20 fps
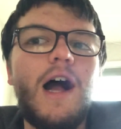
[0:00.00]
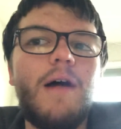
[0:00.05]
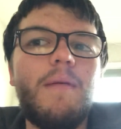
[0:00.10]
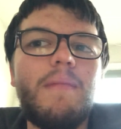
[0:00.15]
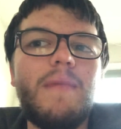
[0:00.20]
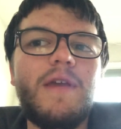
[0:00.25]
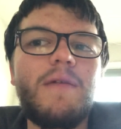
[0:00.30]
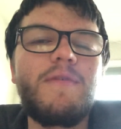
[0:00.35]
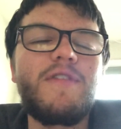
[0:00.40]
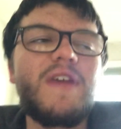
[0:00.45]

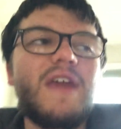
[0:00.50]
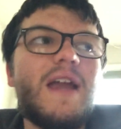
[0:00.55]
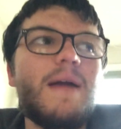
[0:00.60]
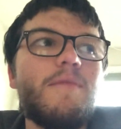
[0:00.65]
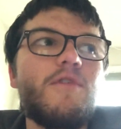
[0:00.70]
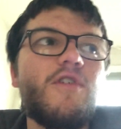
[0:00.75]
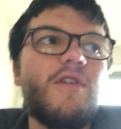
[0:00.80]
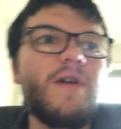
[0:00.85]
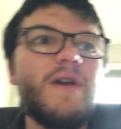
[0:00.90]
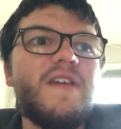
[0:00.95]
You think I'm
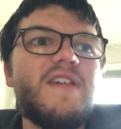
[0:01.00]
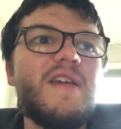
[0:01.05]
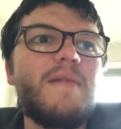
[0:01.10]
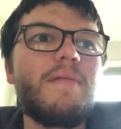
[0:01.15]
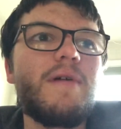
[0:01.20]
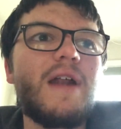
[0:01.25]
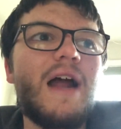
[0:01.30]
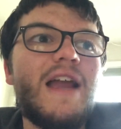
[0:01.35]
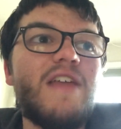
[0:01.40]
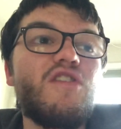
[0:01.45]
crazy,
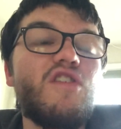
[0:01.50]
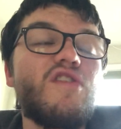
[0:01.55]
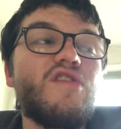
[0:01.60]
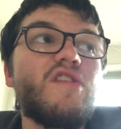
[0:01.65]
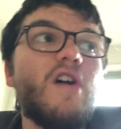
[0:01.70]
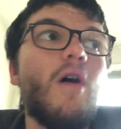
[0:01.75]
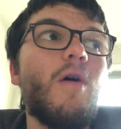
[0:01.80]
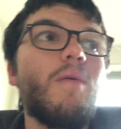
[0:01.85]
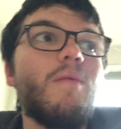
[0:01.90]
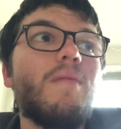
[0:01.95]
but I
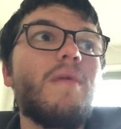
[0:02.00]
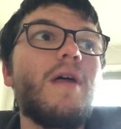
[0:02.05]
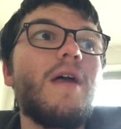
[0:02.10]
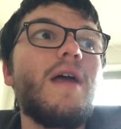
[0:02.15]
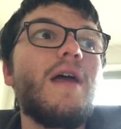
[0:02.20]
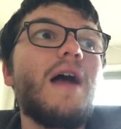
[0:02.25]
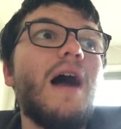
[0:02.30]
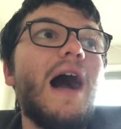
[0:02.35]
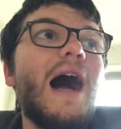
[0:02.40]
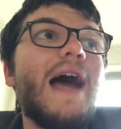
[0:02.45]
don't
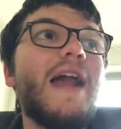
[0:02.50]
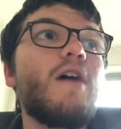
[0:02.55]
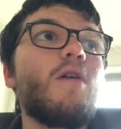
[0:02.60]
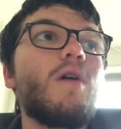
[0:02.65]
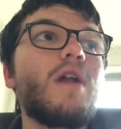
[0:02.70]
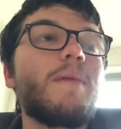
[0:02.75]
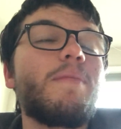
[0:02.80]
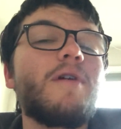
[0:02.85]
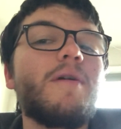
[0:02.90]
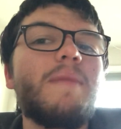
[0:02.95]

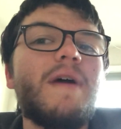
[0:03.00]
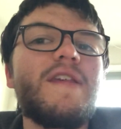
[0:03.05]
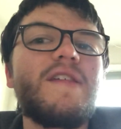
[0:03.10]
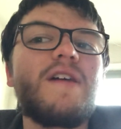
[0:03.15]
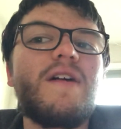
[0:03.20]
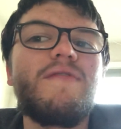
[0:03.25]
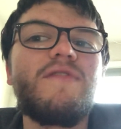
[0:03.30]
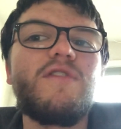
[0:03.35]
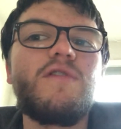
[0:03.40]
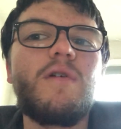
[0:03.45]
want to put
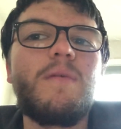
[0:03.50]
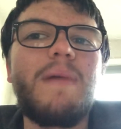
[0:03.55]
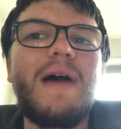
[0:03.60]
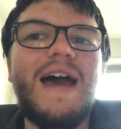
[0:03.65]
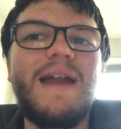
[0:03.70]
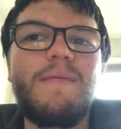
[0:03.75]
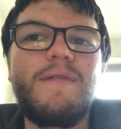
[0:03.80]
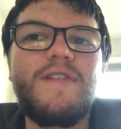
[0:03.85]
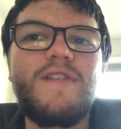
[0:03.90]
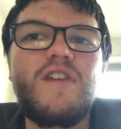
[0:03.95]
myself into a
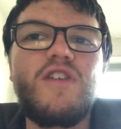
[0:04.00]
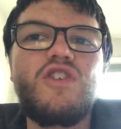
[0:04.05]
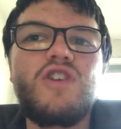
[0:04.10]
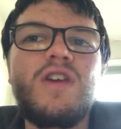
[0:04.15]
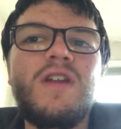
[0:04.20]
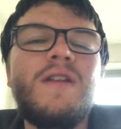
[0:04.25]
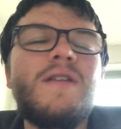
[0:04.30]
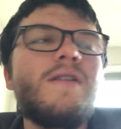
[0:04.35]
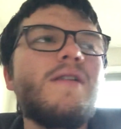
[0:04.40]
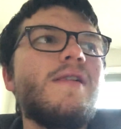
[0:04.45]
bad
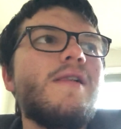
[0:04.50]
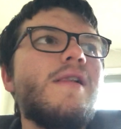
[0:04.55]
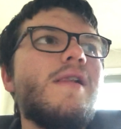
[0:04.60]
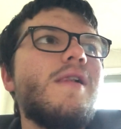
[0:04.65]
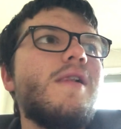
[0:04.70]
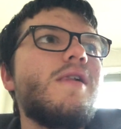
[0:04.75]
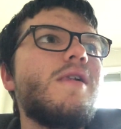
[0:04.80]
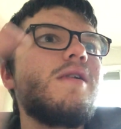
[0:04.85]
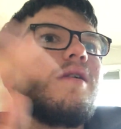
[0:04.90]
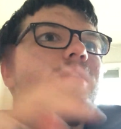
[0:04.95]
position.
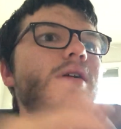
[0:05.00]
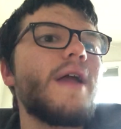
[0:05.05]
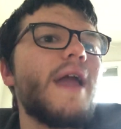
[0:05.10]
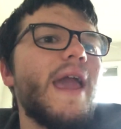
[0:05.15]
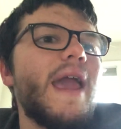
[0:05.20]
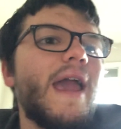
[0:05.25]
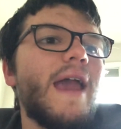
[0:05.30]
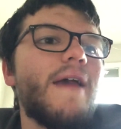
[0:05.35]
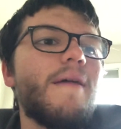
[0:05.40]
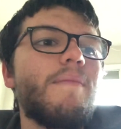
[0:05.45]

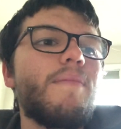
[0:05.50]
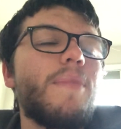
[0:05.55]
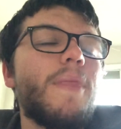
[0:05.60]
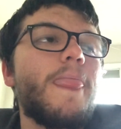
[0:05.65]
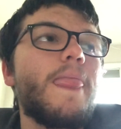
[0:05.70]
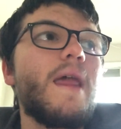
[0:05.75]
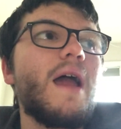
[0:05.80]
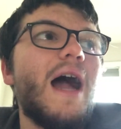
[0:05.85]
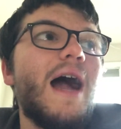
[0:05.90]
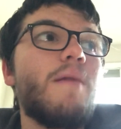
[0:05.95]
And
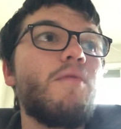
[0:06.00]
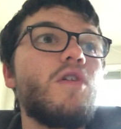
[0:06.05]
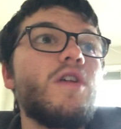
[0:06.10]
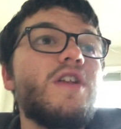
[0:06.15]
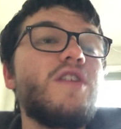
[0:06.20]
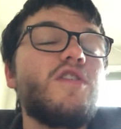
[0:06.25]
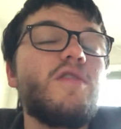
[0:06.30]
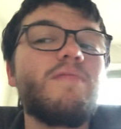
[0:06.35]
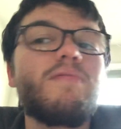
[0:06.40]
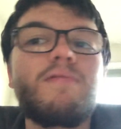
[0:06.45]
I'm willing
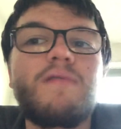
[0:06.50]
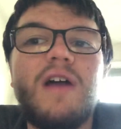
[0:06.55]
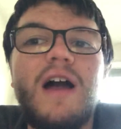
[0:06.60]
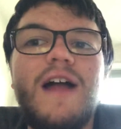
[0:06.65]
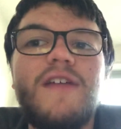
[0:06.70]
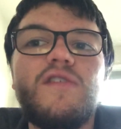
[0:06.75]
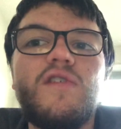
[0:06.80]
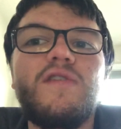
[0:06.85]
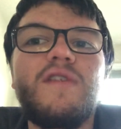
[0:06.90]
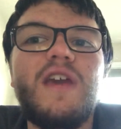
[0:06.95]
to do
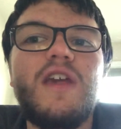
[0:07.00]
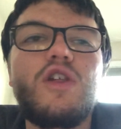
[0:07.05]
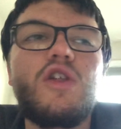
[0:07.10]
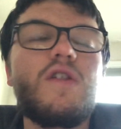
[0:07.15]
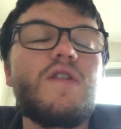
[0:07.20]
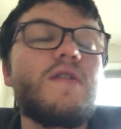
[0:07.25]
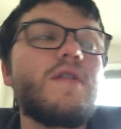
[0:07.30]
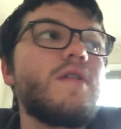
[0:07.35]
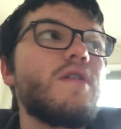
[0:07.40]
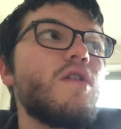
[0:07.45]

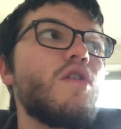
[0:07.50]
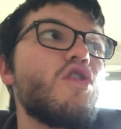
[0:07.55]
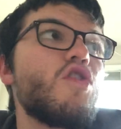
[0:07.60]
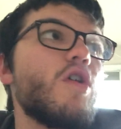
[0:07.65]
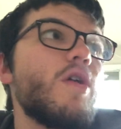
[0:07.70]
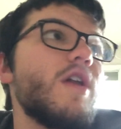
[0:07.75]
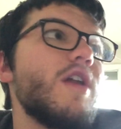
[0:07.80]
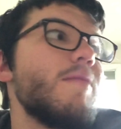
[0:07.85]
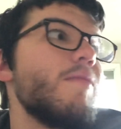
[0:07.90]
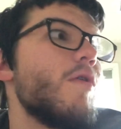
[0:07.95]
consultations to show
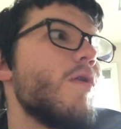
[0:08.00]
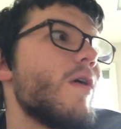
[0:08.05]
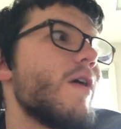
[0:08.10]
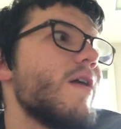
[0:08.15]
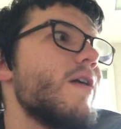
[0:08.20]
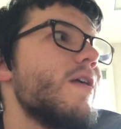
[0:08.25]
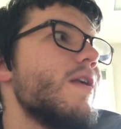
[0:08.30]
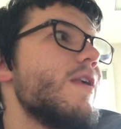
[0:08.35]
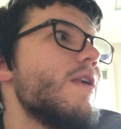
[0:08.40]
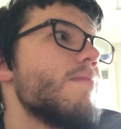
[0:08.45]
you more,
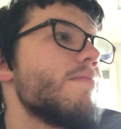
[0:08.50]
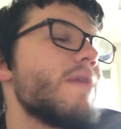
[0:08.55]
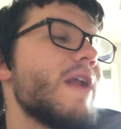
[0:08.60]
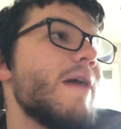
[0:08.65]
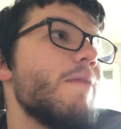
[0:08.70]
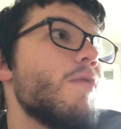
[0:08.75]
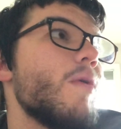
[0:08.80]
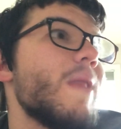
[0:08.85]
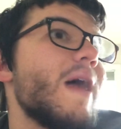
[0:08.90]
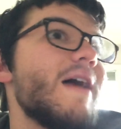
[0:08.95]
but I
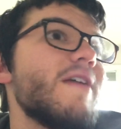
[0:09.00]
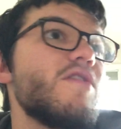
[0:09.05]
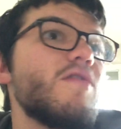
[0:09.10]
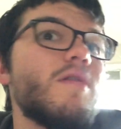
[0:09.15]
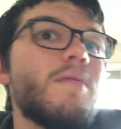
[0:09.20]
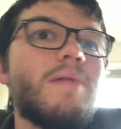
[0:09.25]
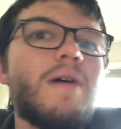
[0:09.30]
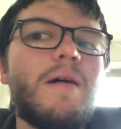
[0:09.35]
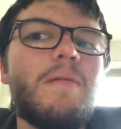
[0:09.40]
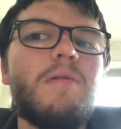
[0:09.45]
will not do
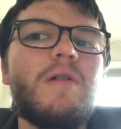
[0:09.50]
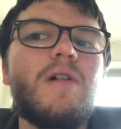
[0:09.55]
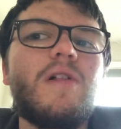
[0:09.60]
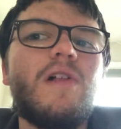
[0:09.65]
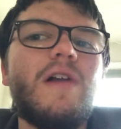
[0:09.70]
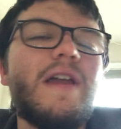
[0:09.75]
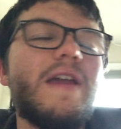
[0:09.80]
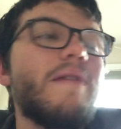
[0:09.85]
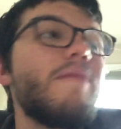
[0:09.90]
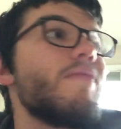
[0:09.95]
it
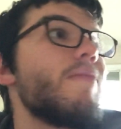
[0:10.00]
publicly.